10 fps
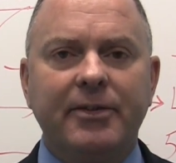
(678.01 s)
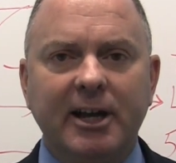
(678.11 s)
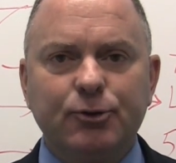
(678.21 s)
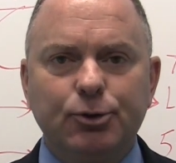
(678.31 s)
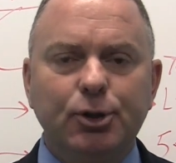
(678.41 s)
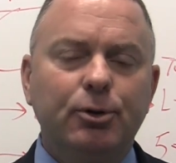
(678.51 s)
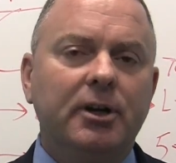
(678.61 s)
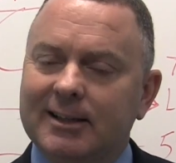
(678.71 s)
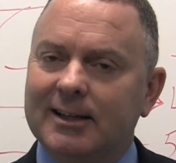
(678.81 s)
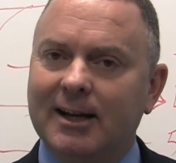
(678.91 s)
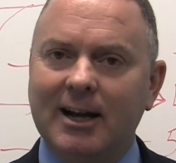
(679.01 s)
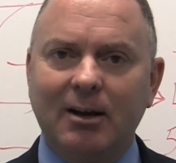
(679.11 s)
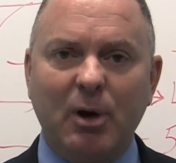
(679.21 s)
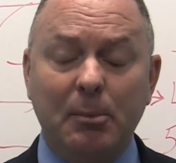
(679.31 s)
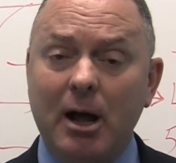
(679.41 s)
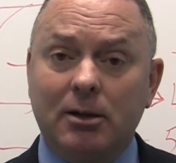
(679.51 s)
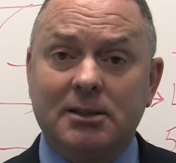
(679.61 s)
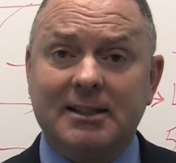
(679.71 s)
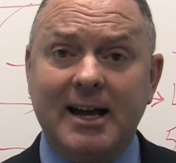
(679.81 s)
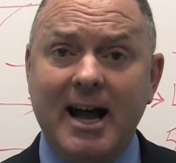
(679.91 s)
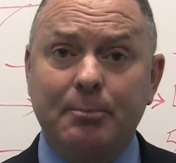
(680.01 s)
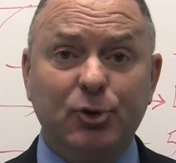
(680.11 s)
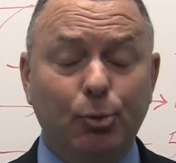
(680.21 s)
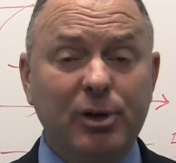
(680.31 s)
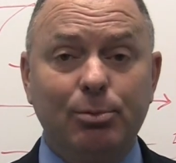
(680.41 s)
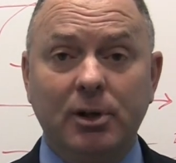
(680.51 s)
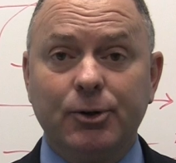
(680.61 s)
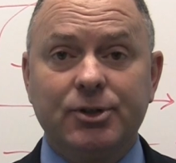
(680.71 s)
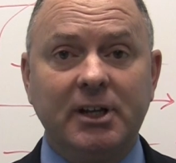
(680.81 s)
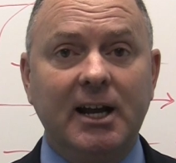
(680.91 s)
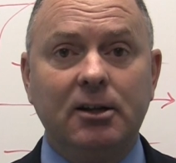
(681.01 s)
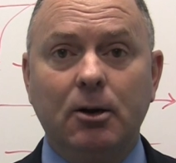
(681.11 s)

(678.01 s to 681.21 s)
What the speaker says: Thanks for tuning in. I'm not going to stop till people understand,